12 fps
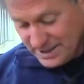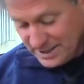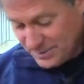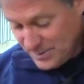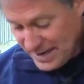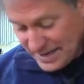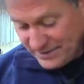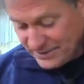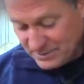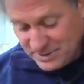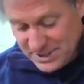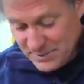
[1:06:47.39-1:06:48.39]
Just making
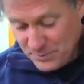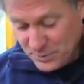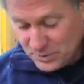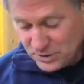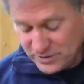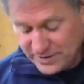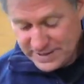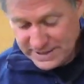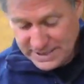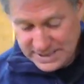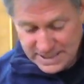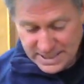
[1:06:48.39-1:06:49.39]
some simple
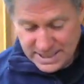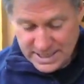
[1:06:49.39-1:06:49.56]
trivets.